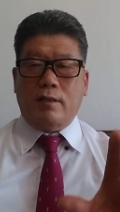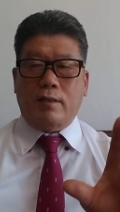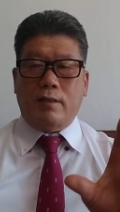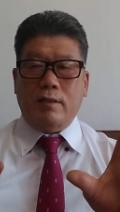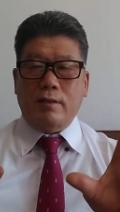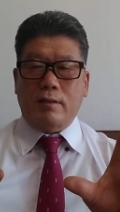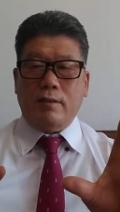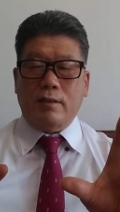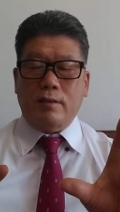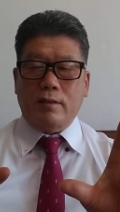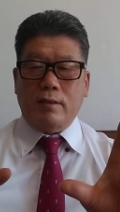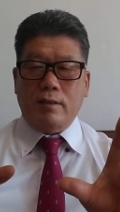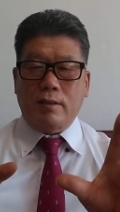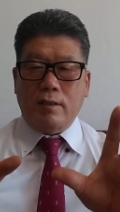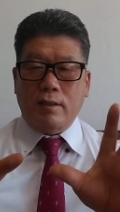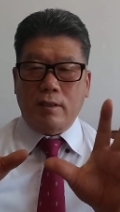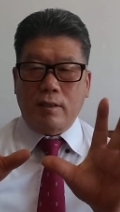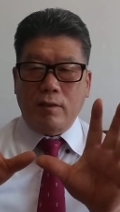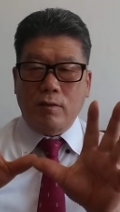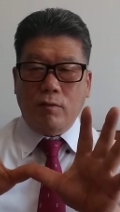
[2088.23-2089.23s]
This is
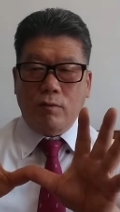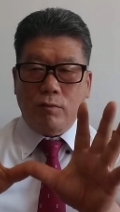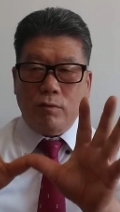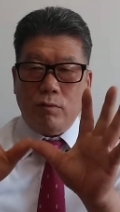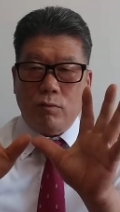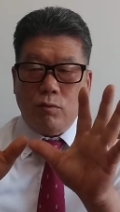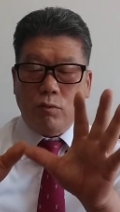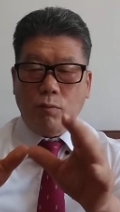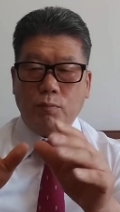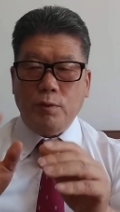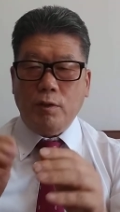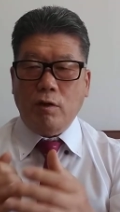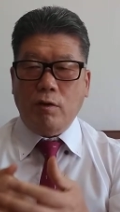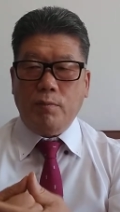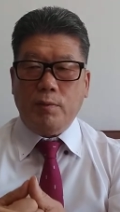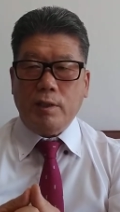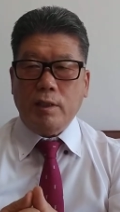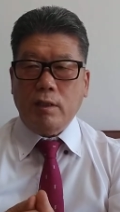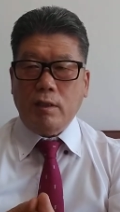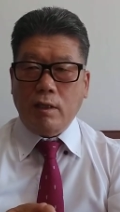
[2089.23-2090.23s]
in order to be
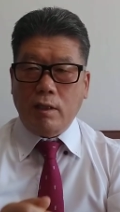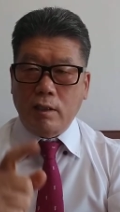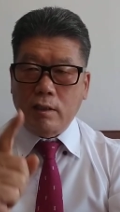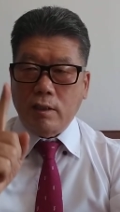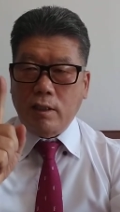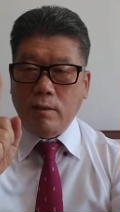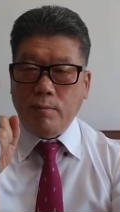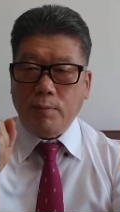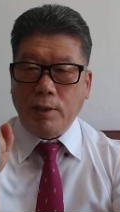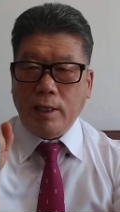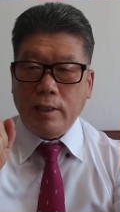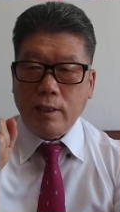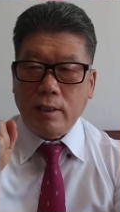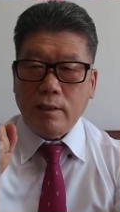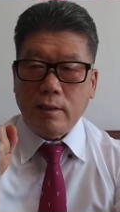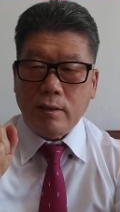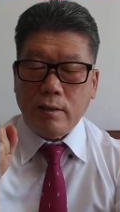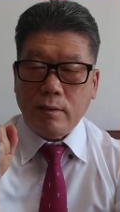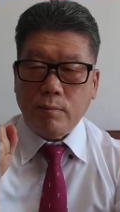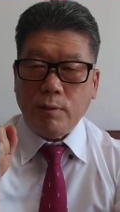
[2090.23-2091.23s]
of international
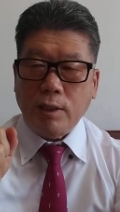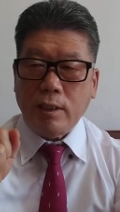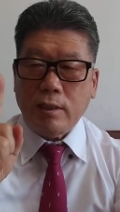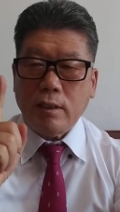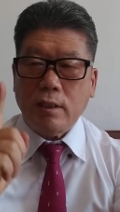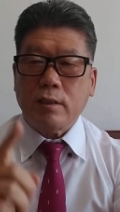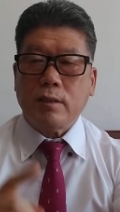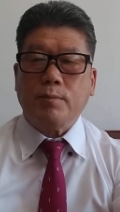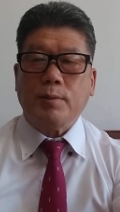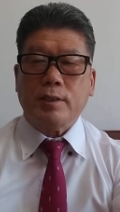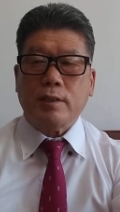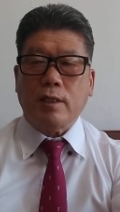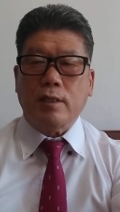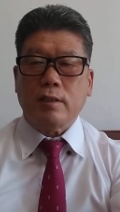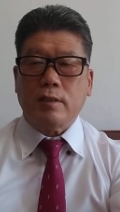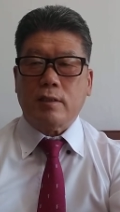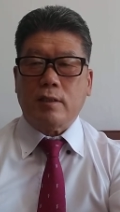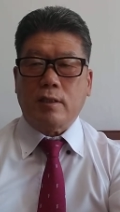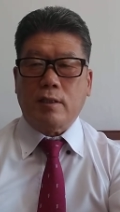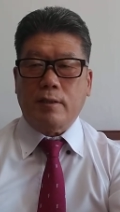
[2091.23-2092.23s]
financial
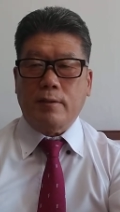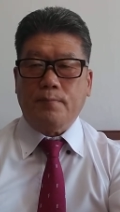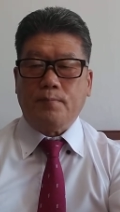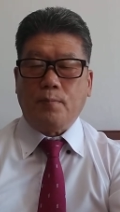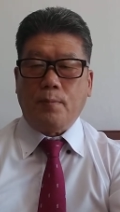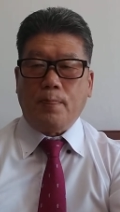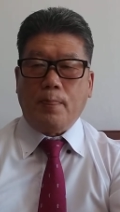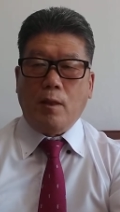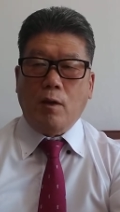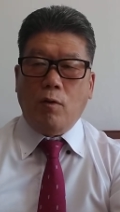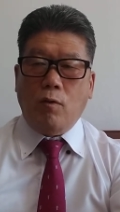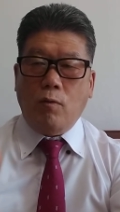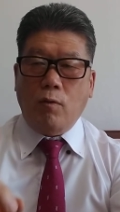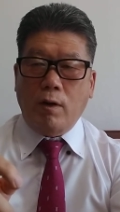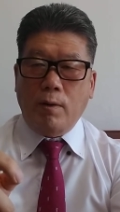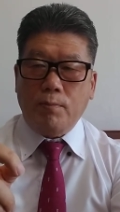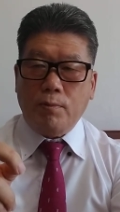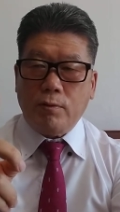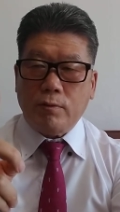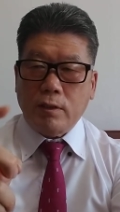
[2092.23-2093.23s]
specialist
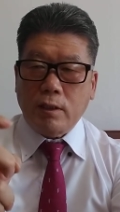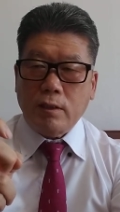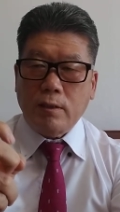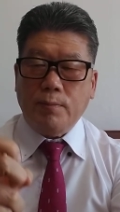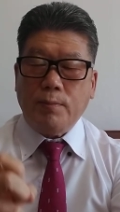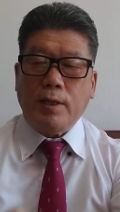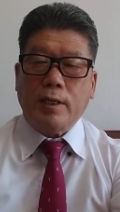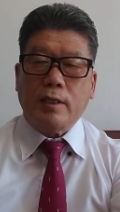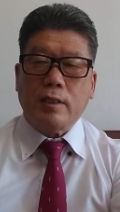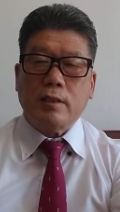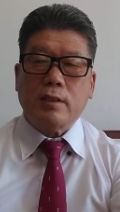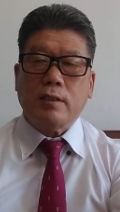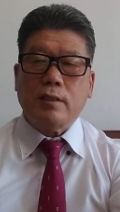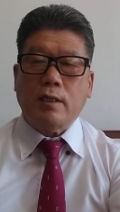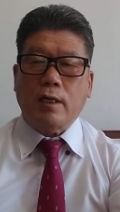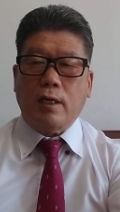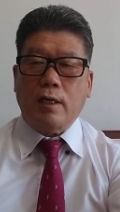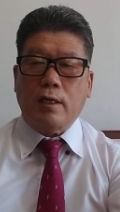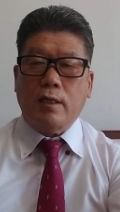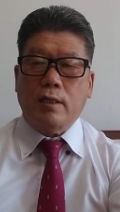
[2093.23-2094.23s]
or project
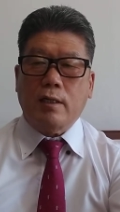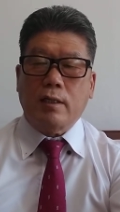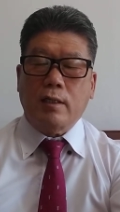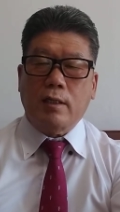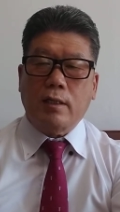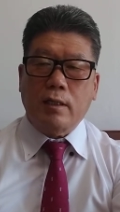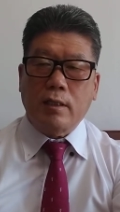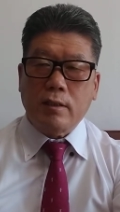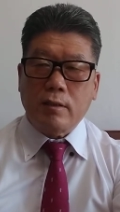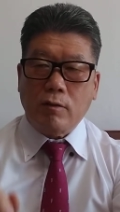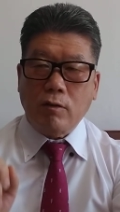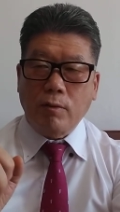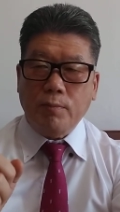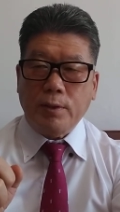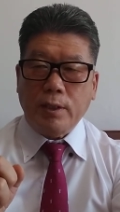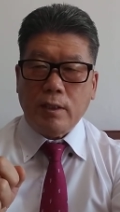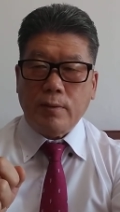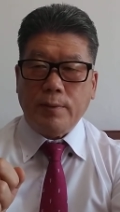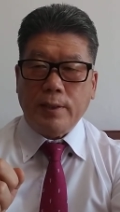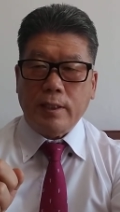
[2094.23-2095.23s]
financier, and the
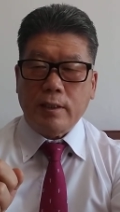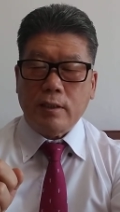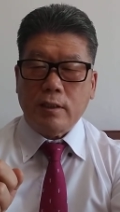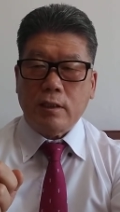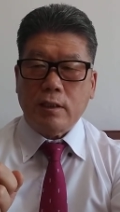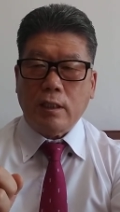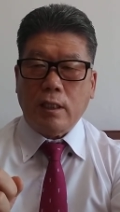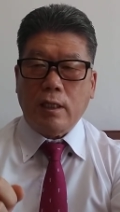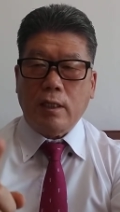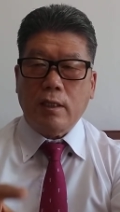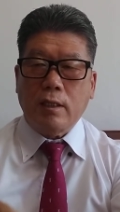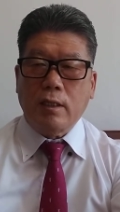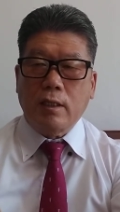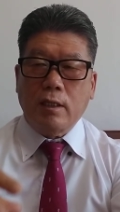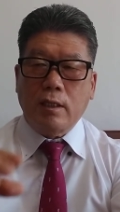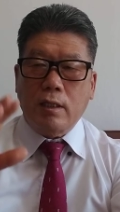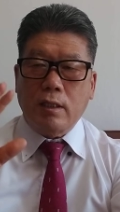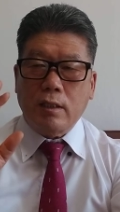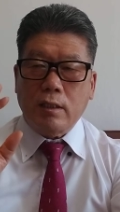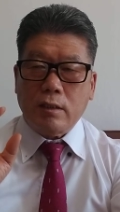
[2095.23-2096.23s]
corporate financial,
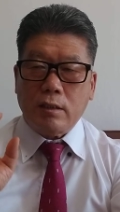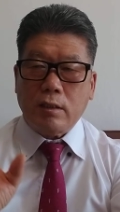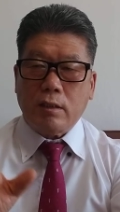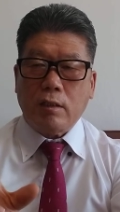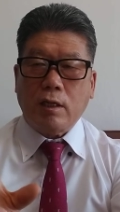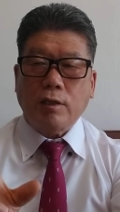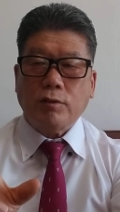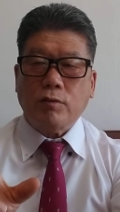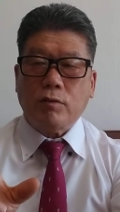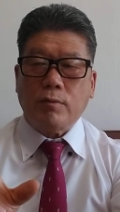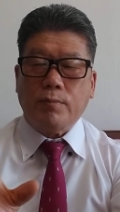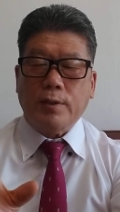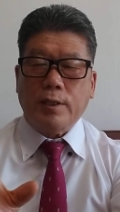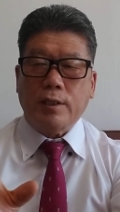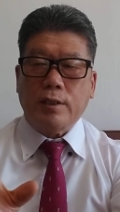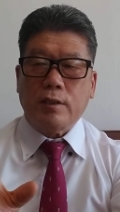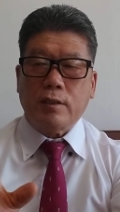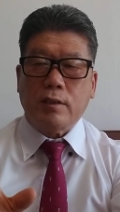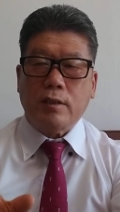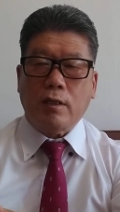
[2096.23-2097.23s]
and the structured
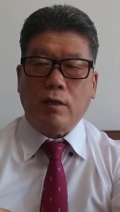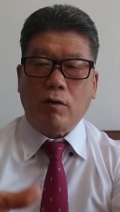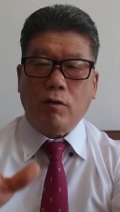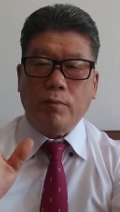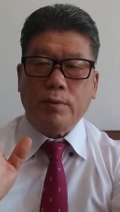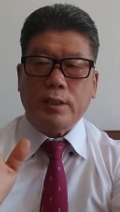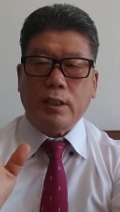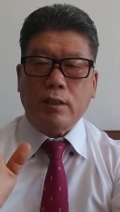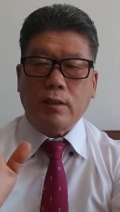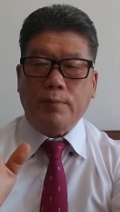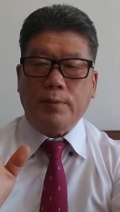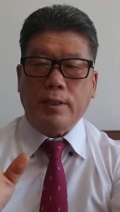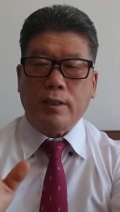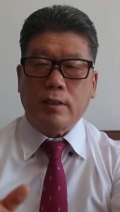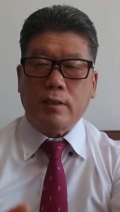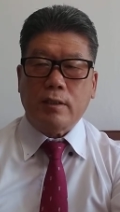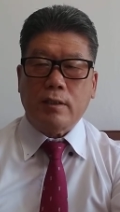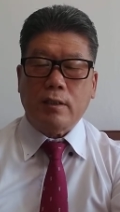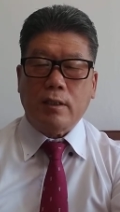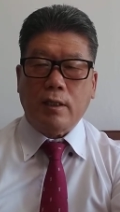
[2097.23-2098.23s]
financial, object
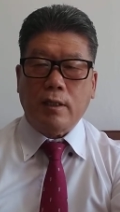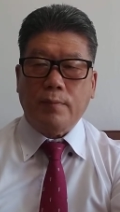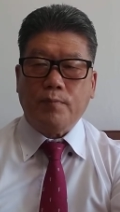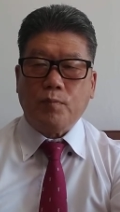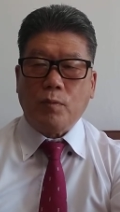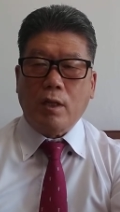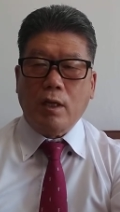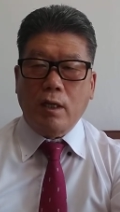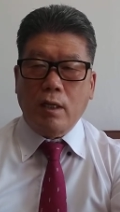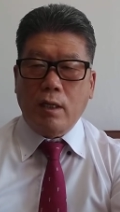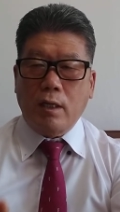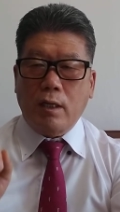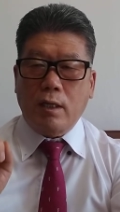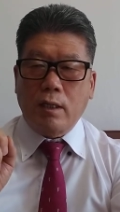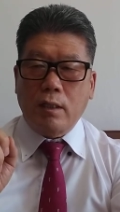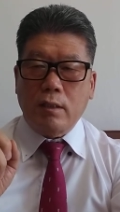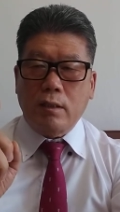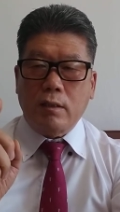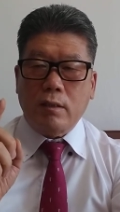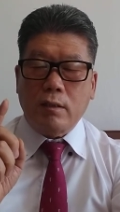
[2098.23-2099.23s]
financial,
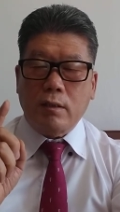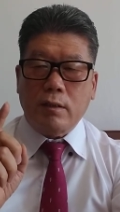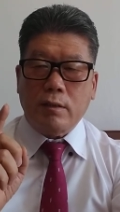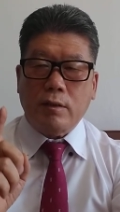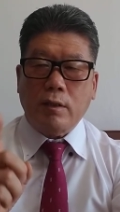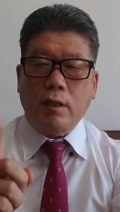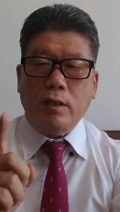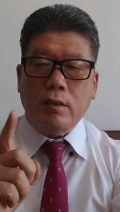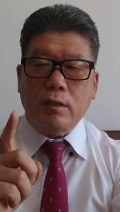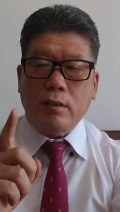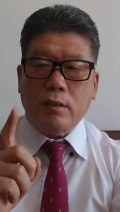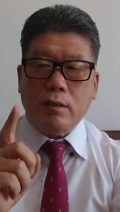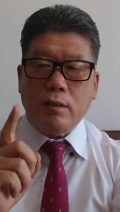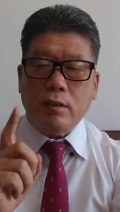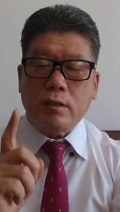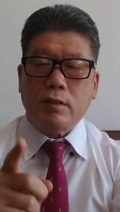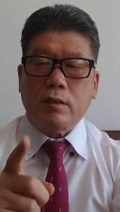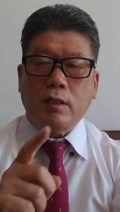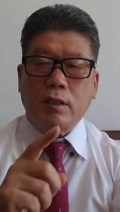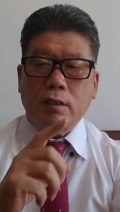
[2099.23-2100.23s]
and the trade
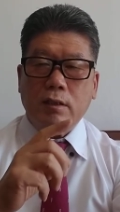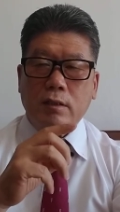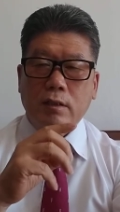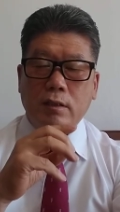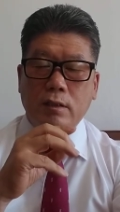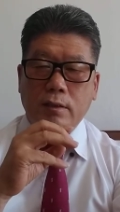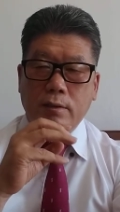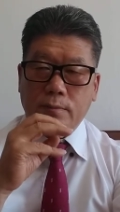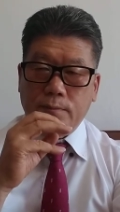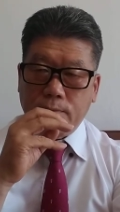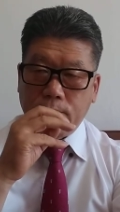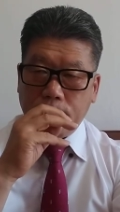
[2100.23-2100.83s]
exchange